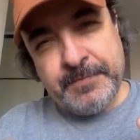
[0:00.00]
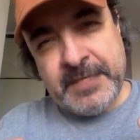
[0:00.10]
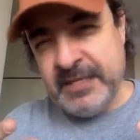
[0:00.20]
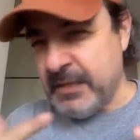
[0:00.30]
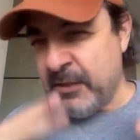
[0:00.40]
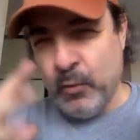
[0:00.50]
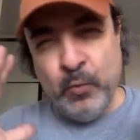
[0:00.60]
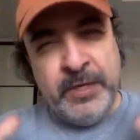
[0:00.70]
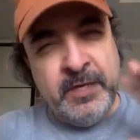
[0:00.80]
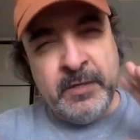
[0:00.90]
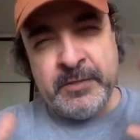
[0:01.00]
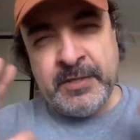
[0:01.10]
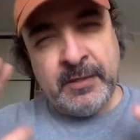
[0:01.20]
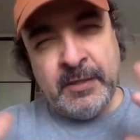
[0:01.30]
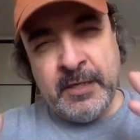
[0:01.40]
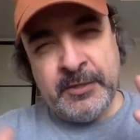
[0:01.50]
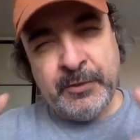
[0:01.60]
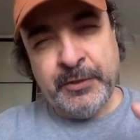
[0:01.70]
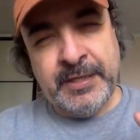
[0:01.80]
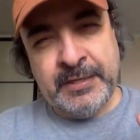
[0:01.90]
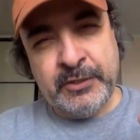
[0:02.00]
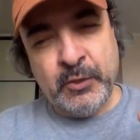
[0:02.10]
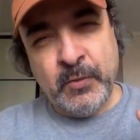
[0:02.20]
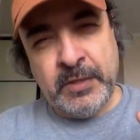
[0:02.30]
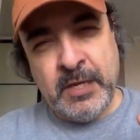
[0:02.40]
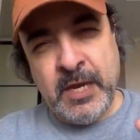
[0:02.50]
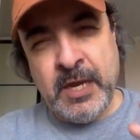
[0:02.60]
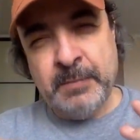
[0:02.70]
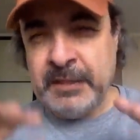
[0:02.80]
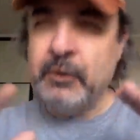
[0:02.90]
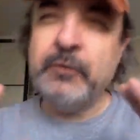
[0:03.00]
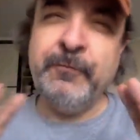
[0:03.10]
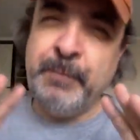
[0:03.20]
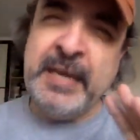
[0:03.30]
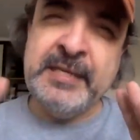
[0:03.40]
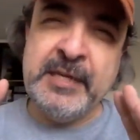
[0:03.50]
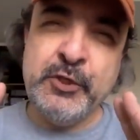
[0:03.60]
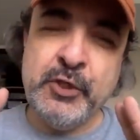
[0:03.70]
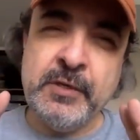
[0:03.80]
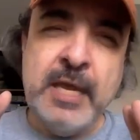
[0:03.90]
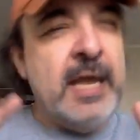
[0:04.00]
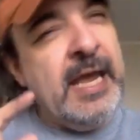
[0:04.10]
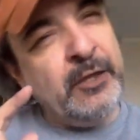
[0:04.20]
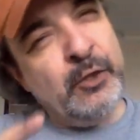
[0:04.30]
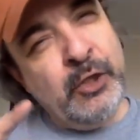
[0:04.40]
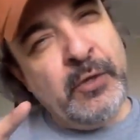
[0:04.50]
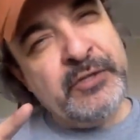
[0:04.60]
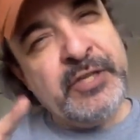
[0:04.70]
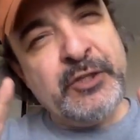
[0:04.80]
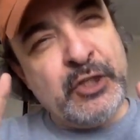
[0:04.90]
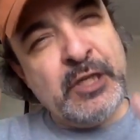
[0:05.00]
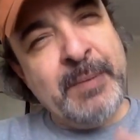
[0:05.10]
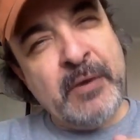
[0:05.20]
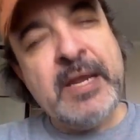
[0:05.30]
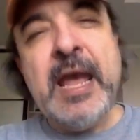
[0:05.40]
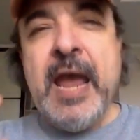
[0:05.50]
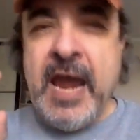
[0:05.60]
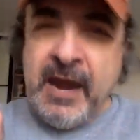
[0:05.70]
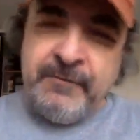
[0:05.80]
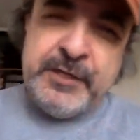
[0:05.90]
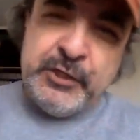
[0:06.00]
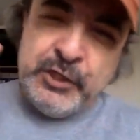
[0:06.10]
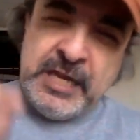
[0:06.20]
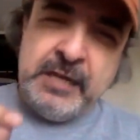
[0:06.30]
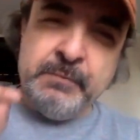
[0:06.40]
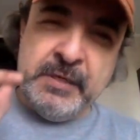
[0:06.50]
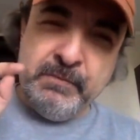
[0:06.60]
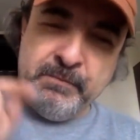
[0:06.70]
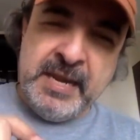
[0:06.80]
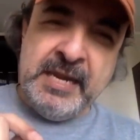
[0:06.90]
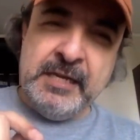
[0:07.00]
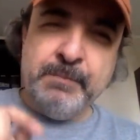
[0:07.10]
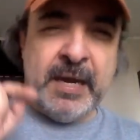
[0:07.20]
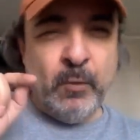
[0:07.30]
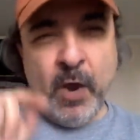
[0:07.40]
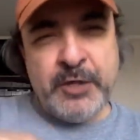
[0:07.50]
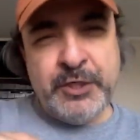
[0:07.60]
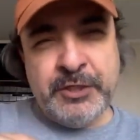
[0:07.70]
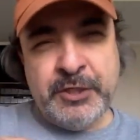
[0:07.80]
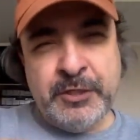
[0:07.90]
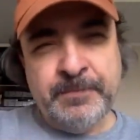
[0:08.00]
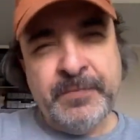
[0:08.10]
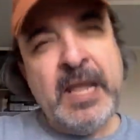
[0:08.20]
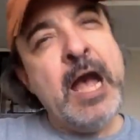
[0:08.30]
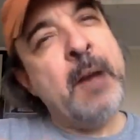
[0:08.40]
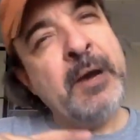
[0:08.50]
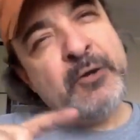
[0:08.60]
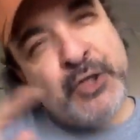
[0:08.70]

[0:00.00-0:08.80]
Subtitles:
It's a weird psychological thing that's going on, but pay attention, and you'll notice that just about every statement made by Washington about